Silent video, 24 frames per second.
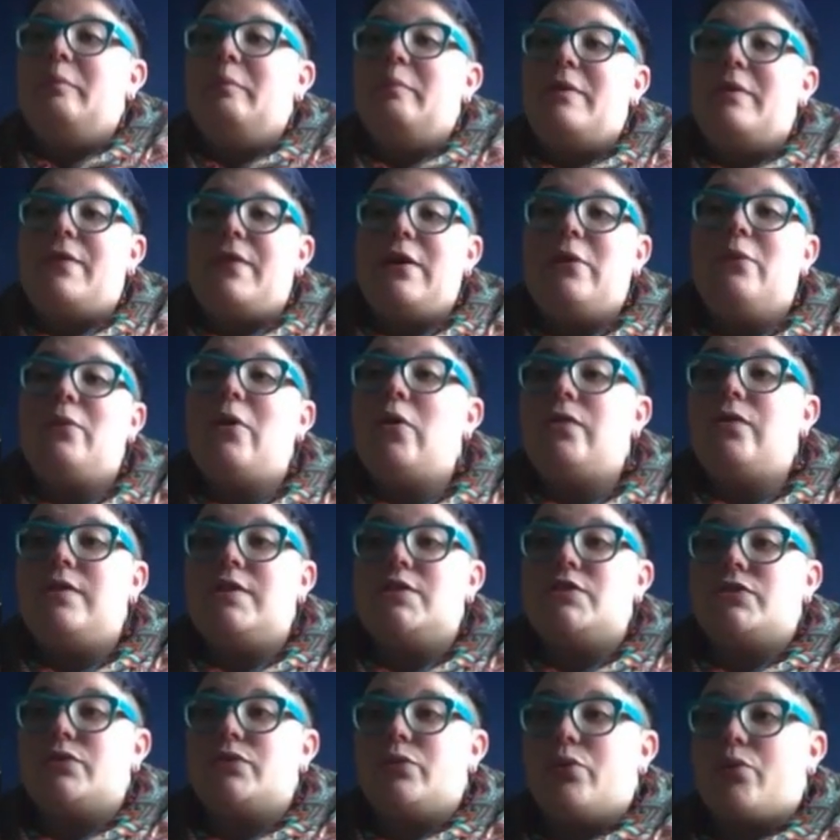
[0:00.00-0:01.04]
But they wrote
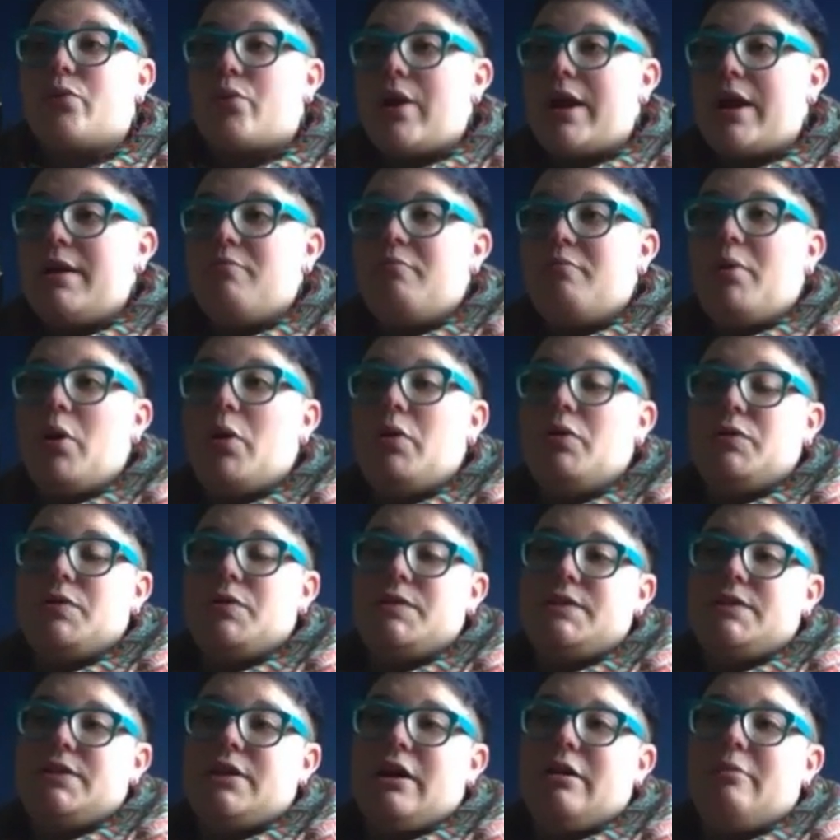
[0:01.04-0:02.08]
this great
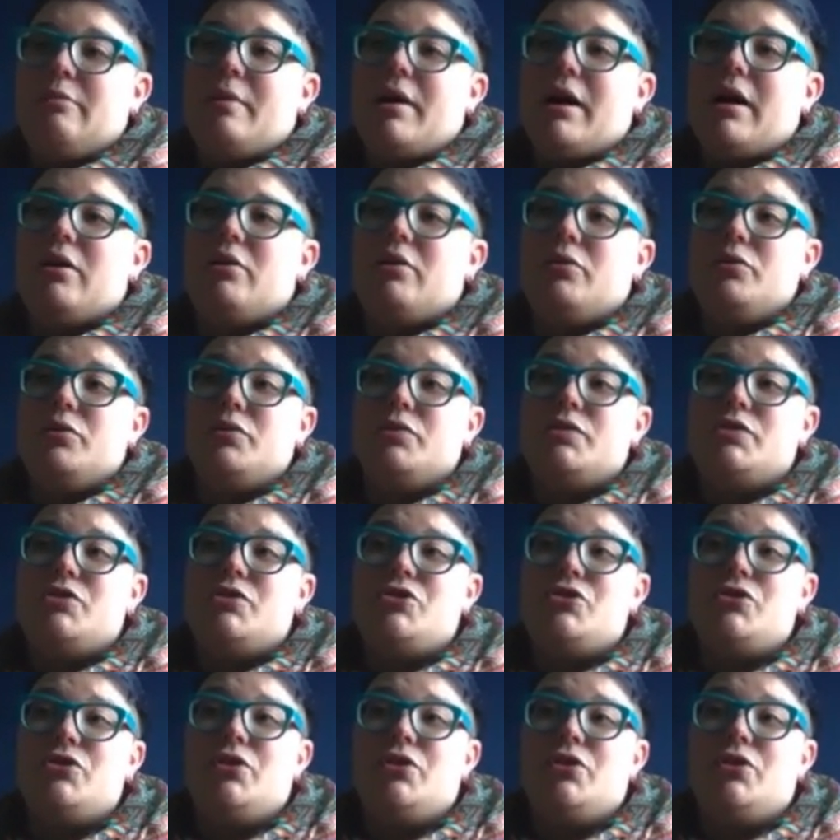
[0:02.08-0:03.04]
post about